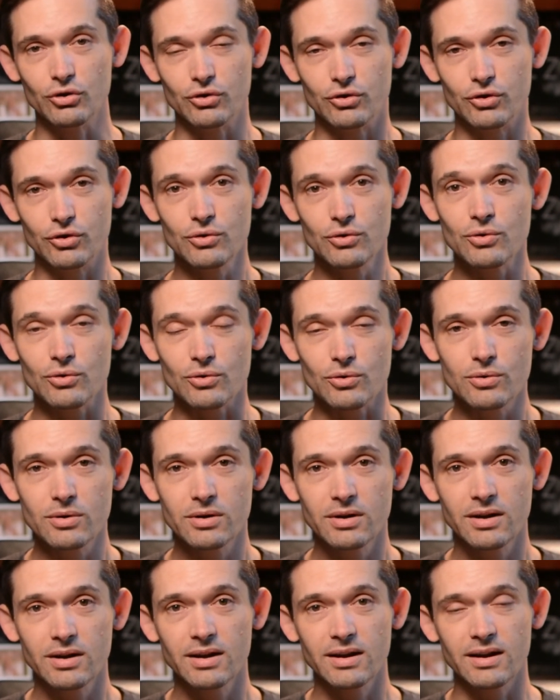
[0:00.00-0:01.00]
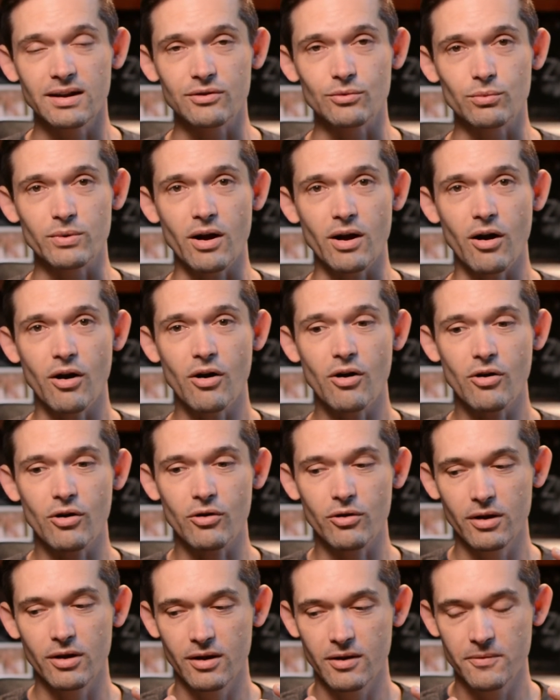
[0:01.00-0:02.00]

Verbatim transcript: do, is we all